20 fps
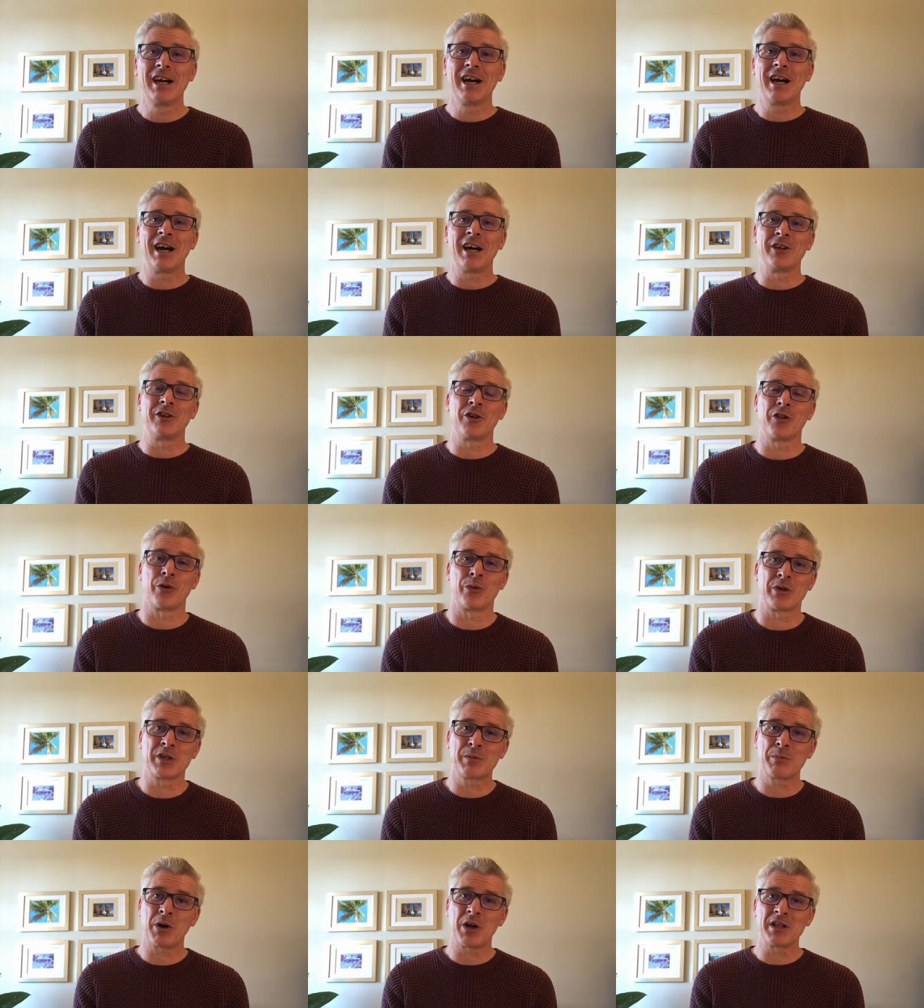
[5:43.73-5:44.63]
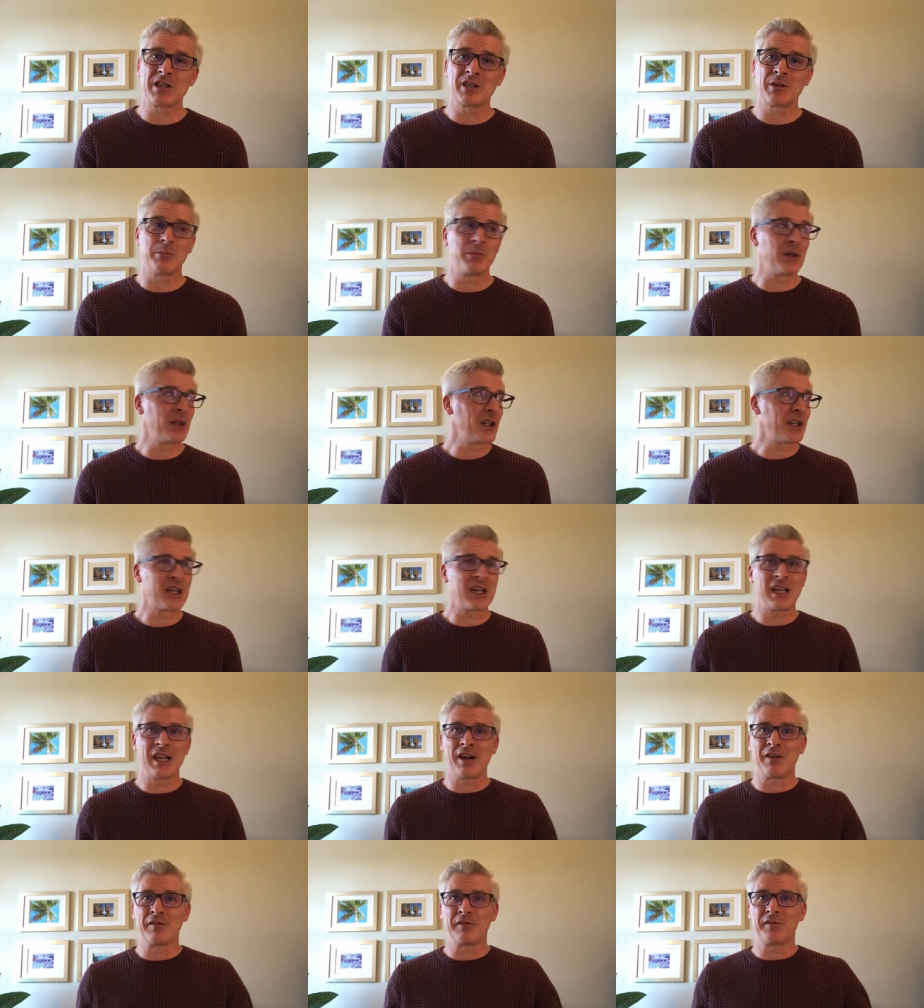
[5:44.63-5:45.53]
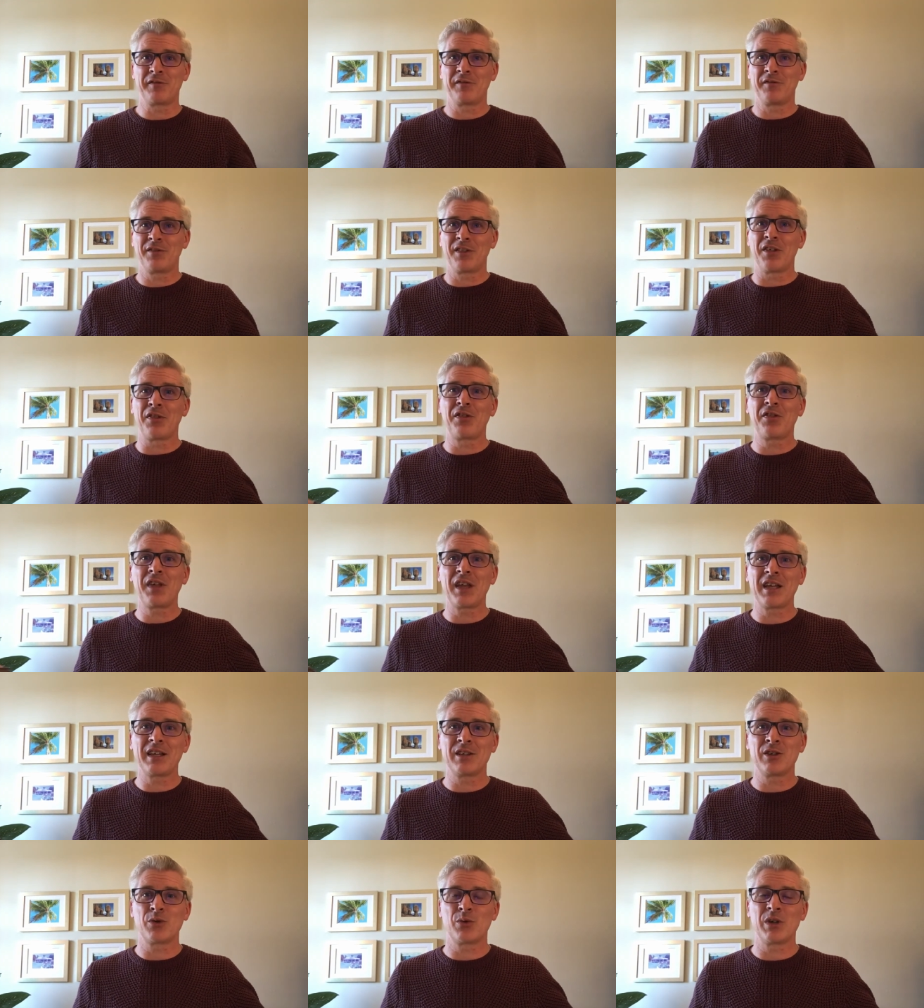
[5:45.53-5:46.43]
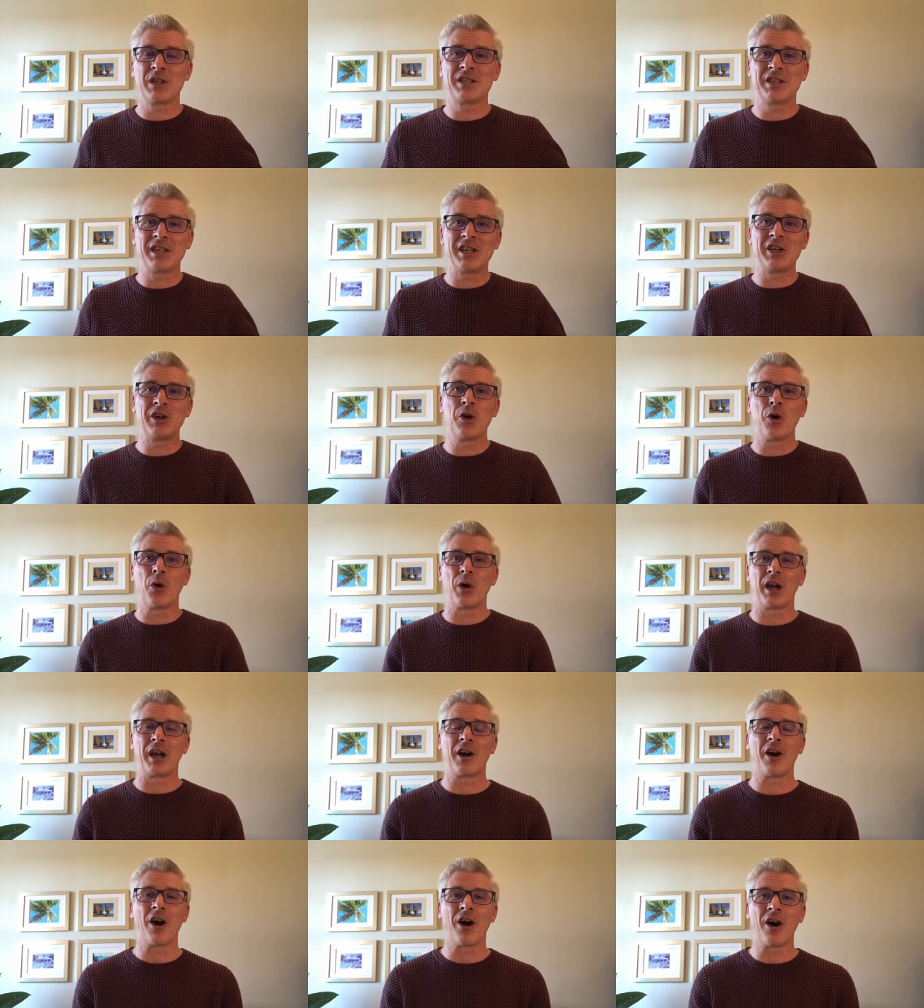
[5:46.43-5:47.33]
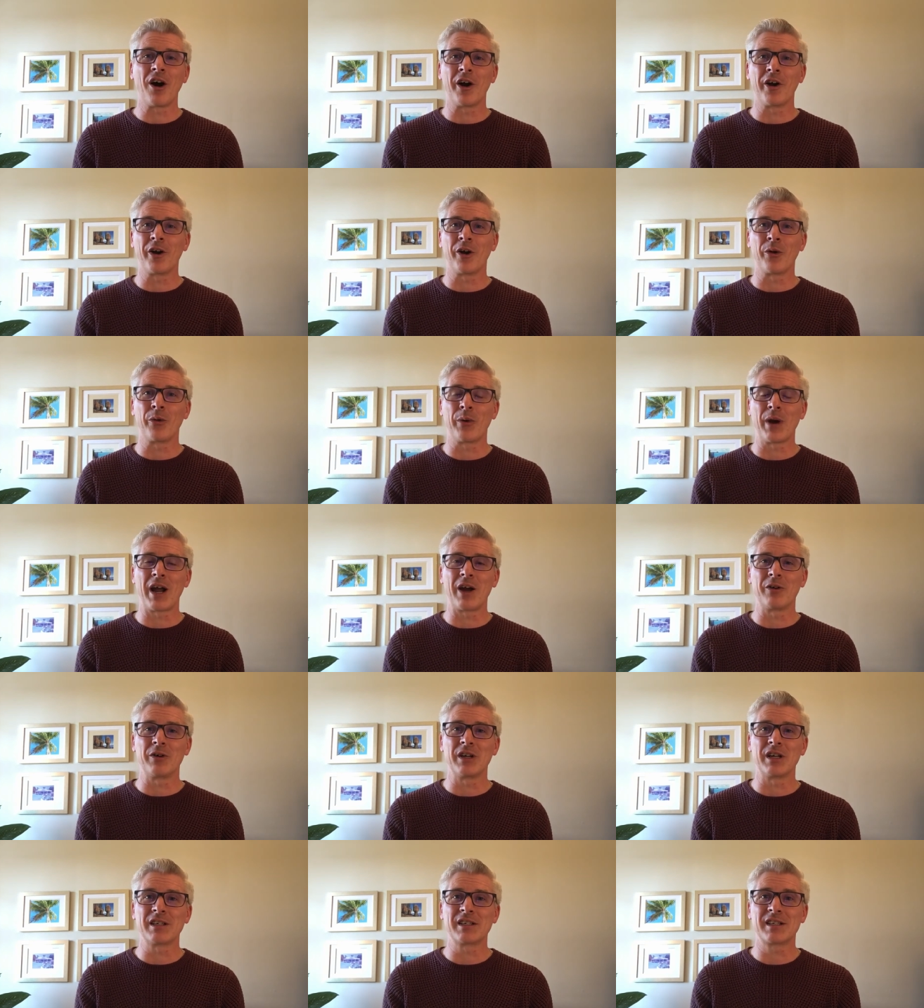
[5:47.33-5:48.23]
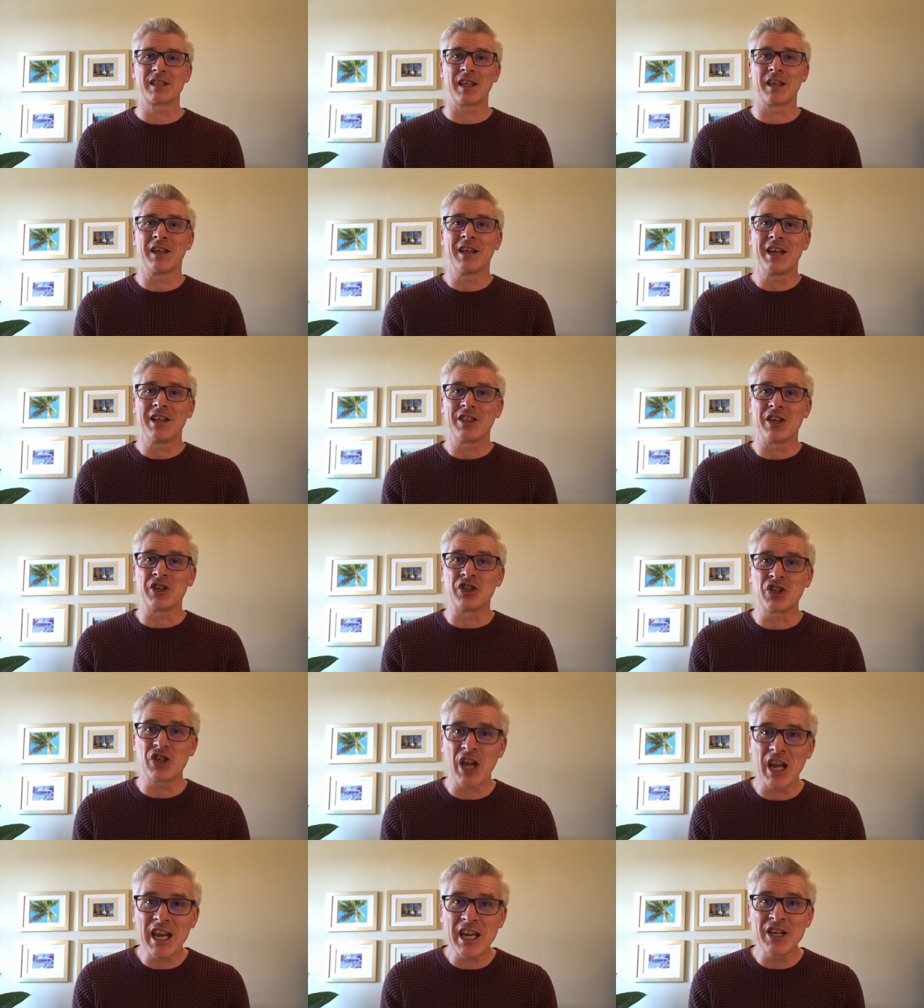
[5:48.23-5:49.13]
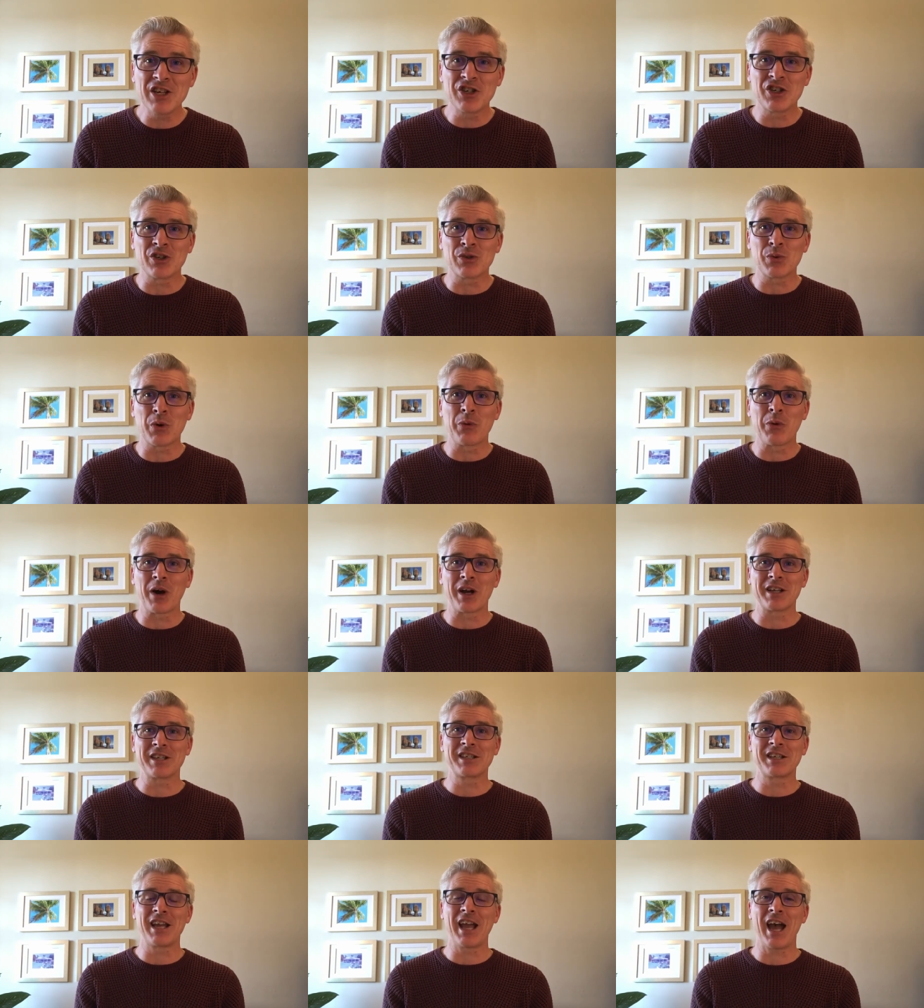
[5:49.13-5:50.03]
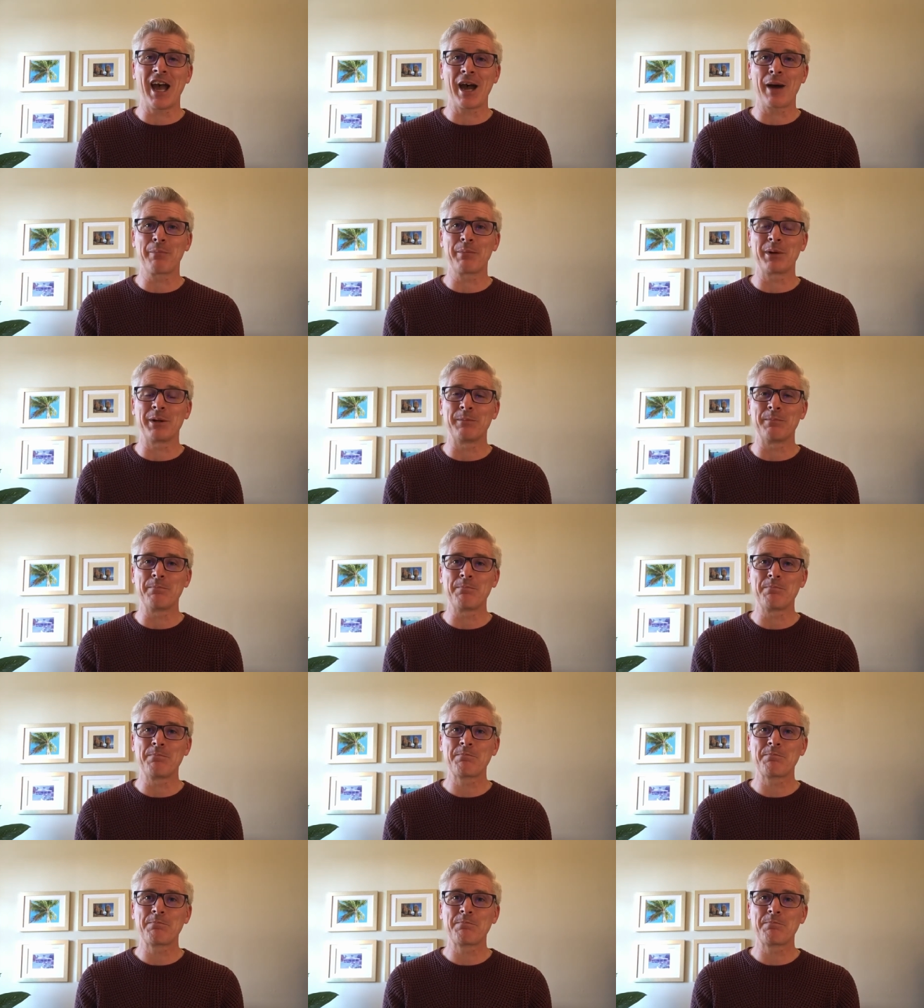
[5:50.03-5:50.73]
under the responsibility of the things we see going on around us, the changes we want to see happen.